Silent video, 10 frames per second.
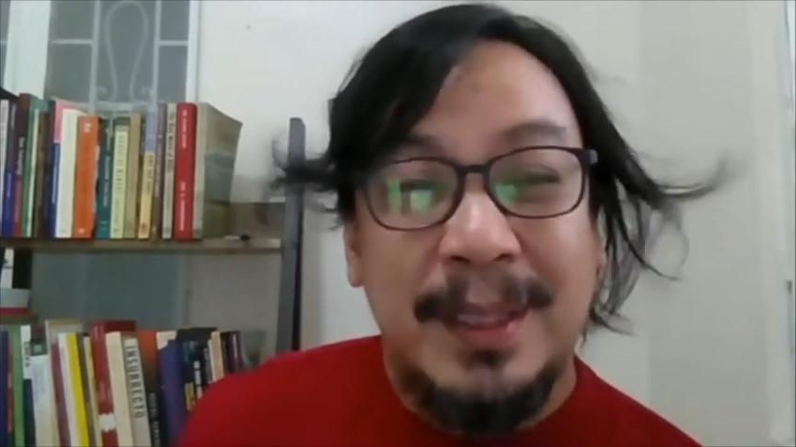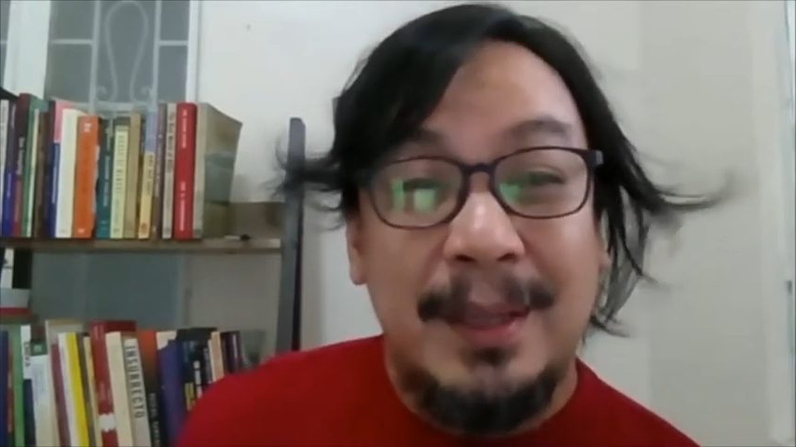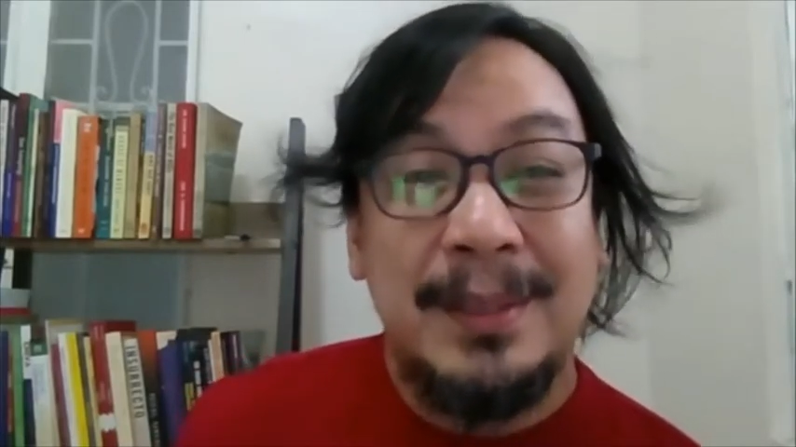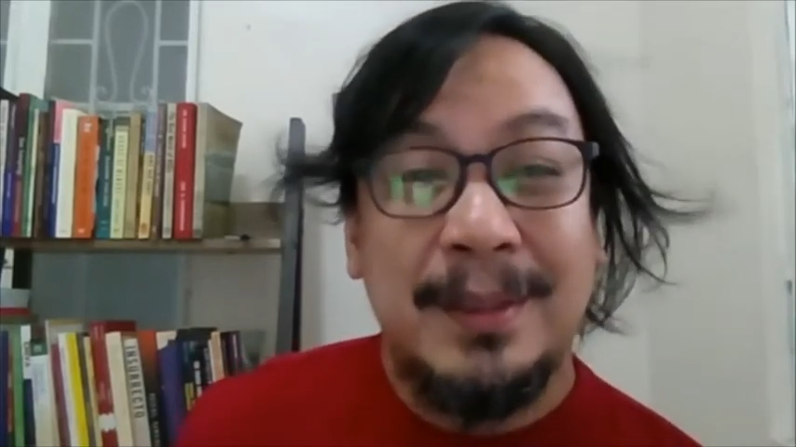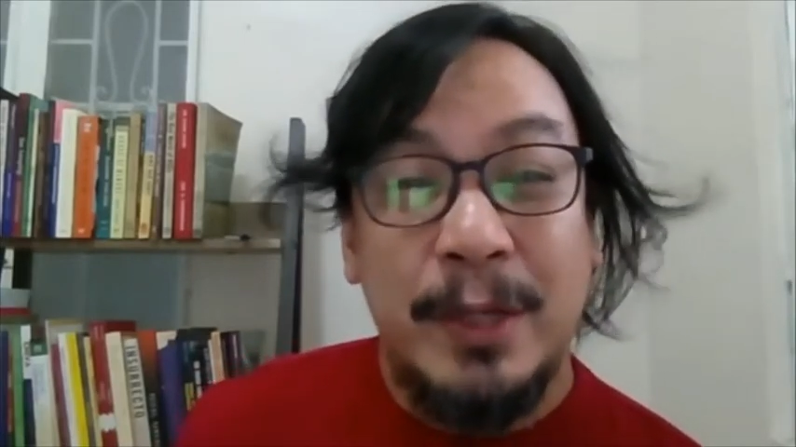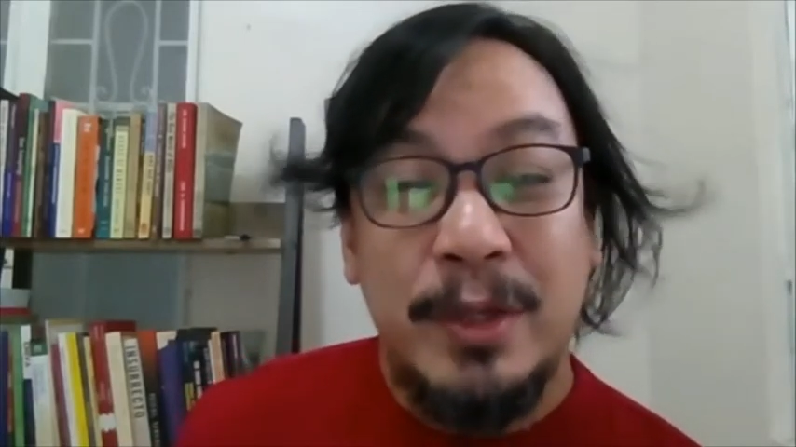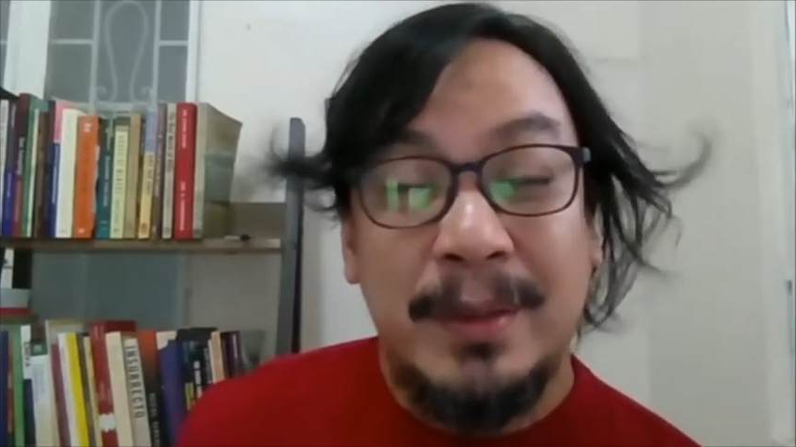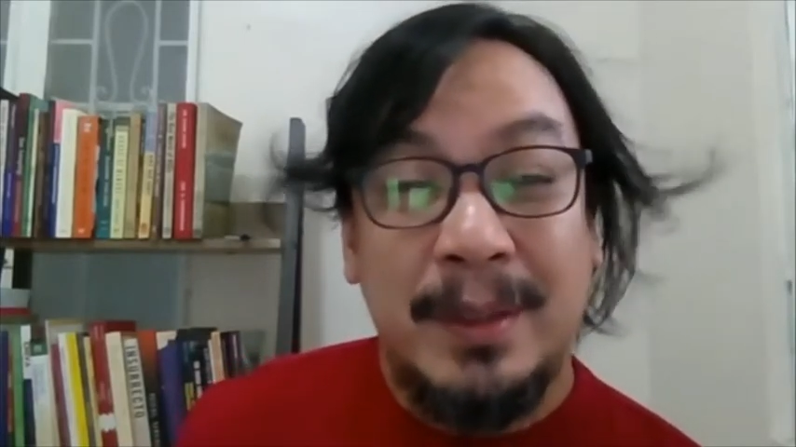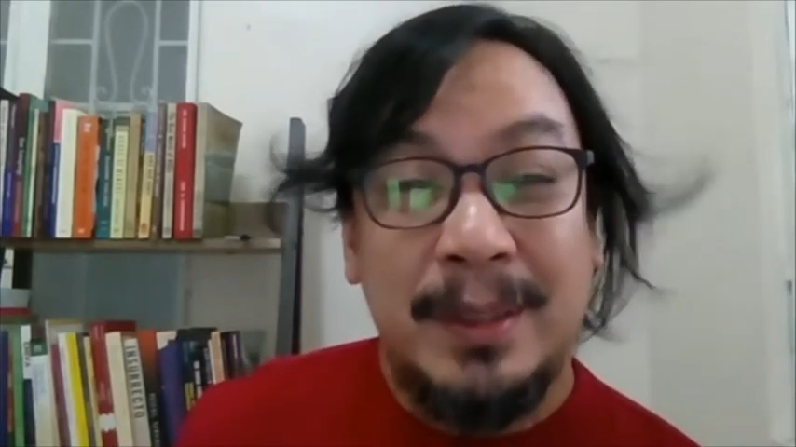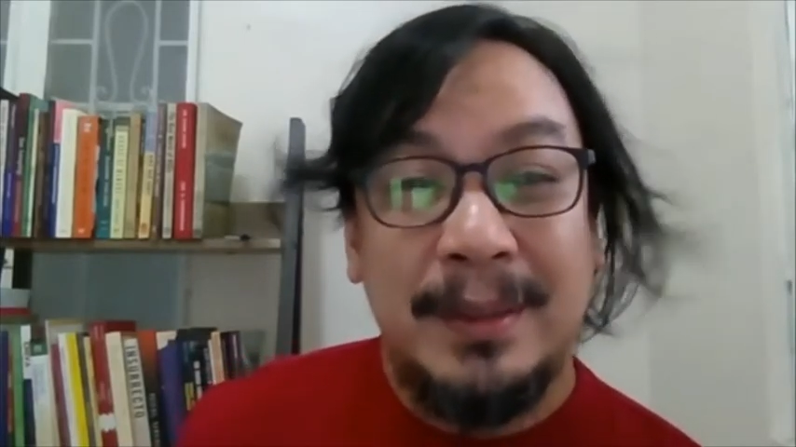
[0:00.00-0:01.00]
discussion
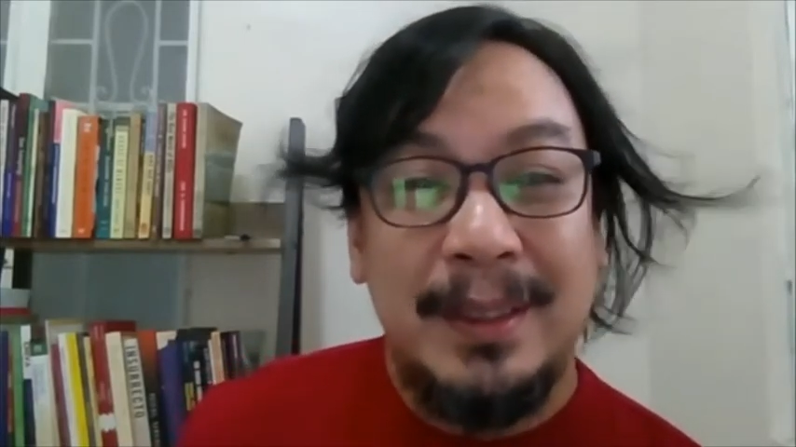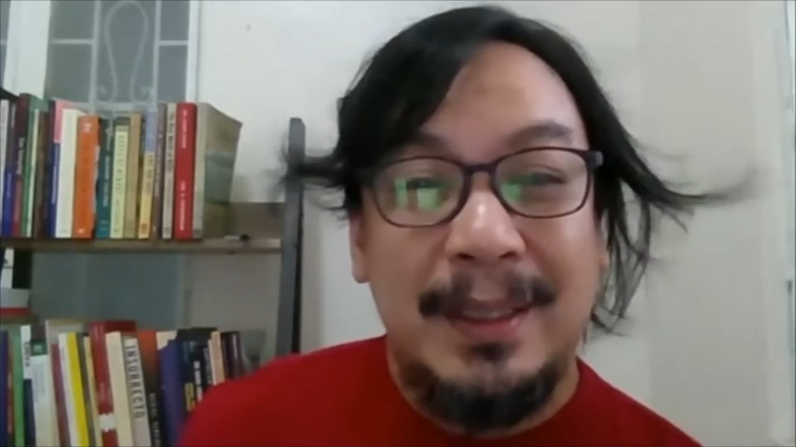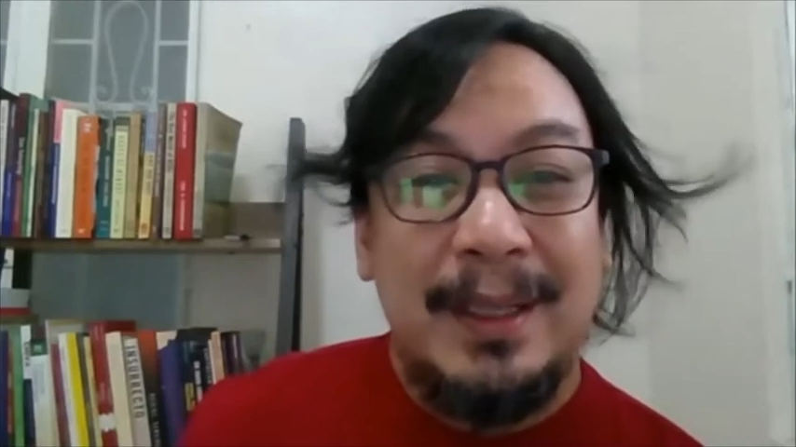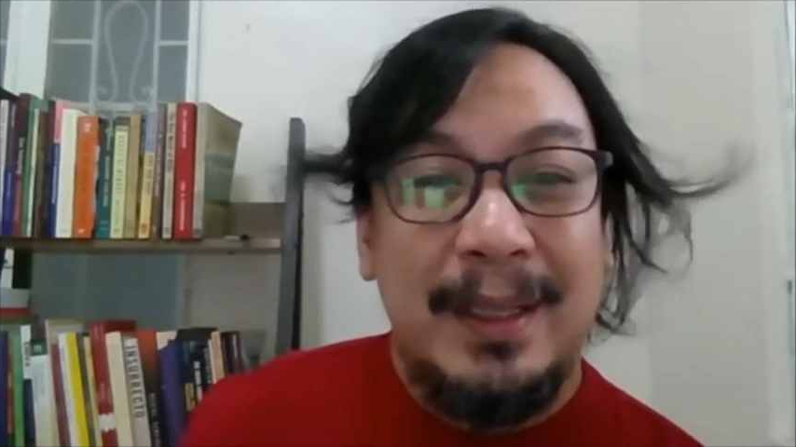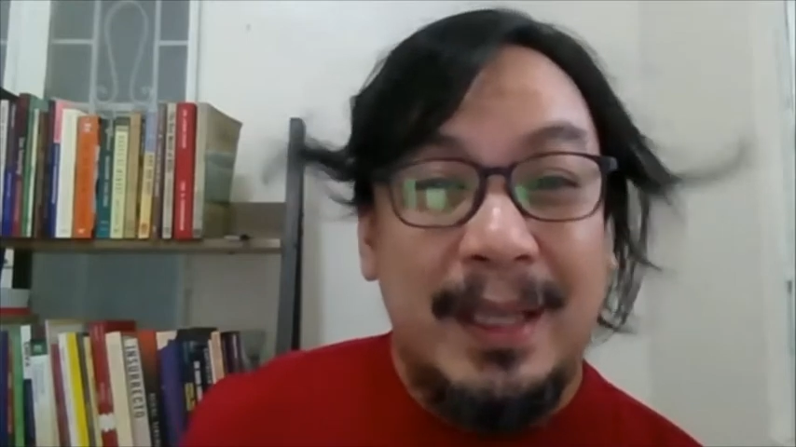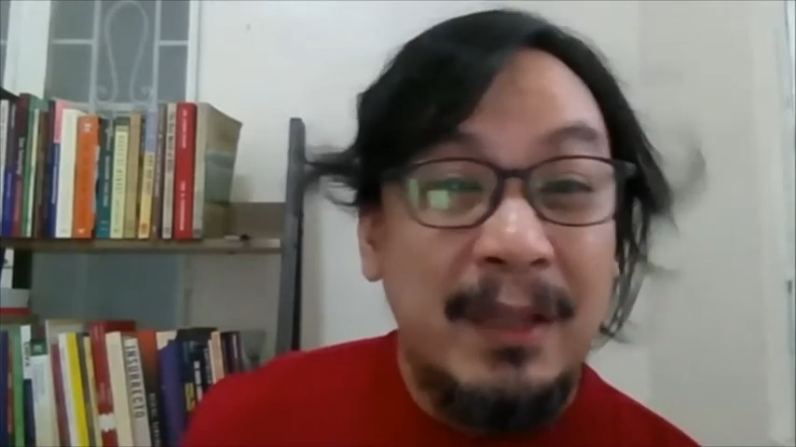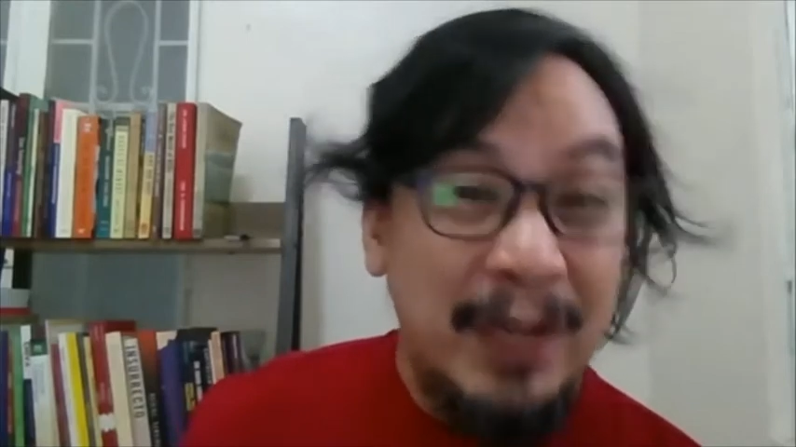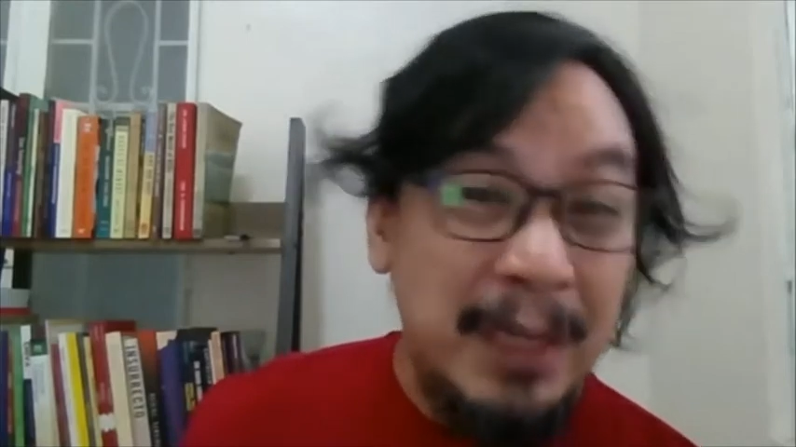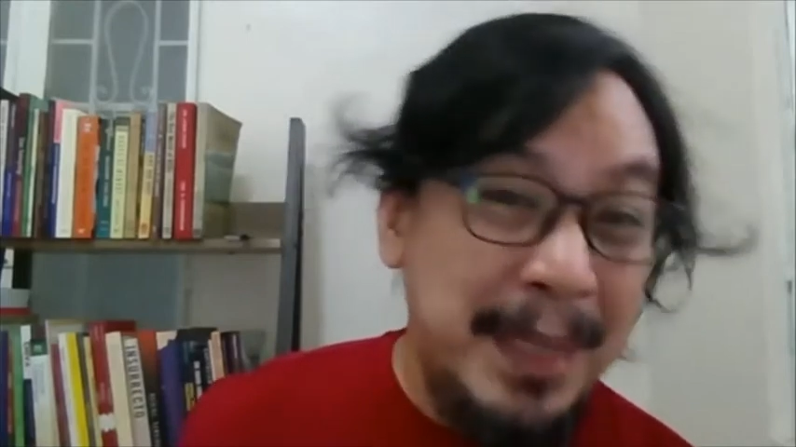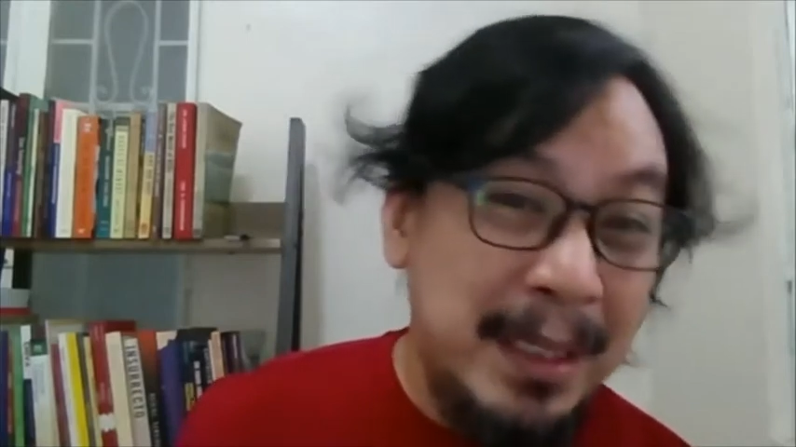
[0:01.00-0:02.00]
on in the
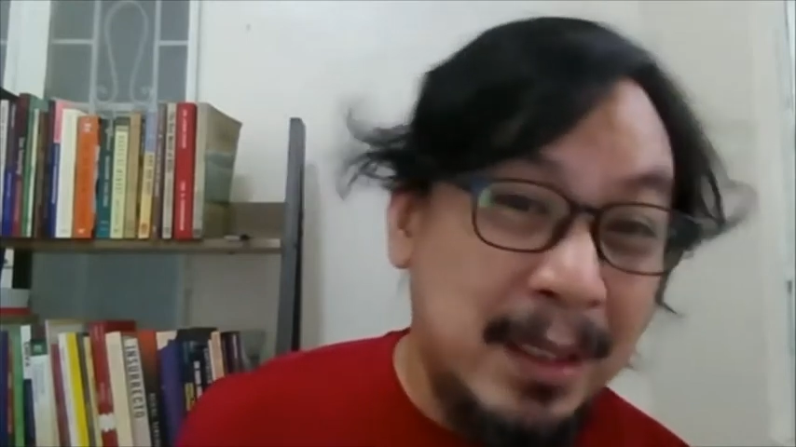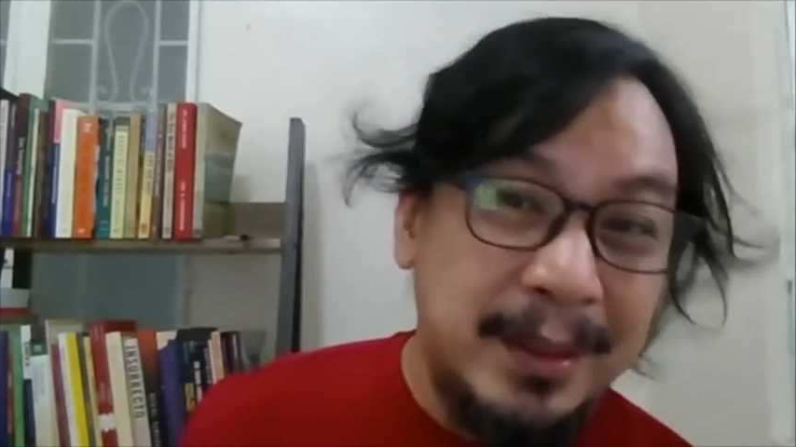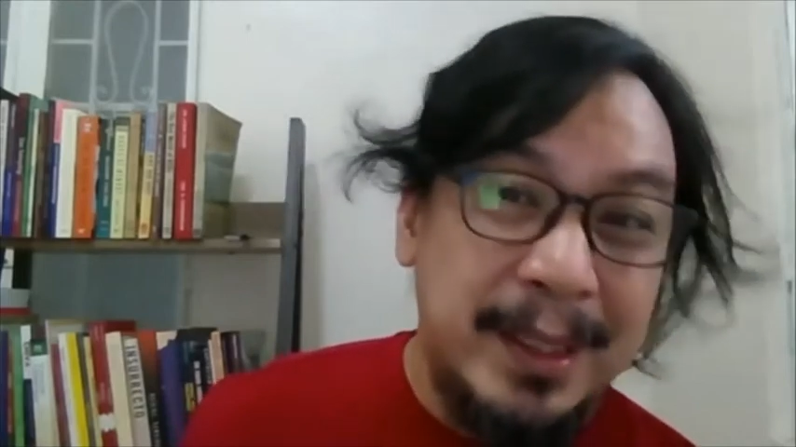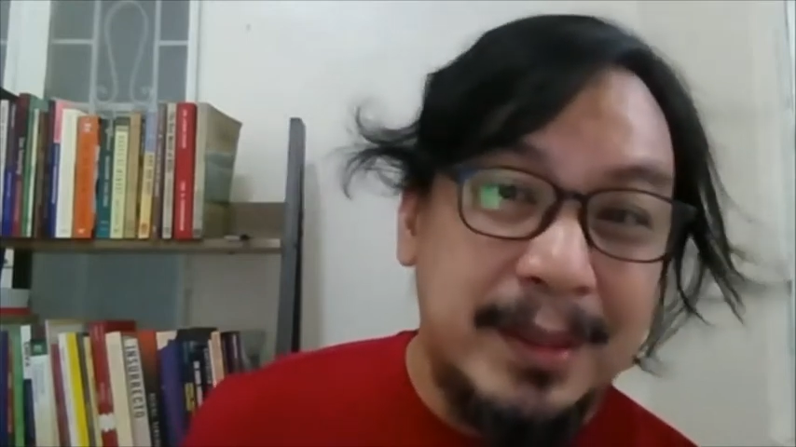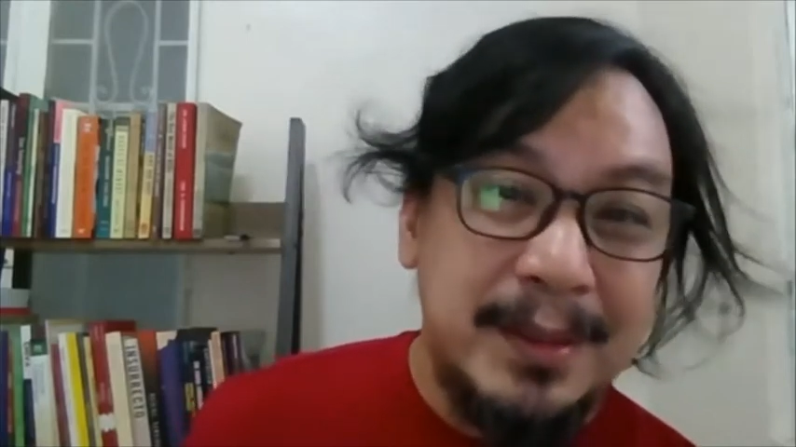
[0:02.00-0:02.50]
Philippine context.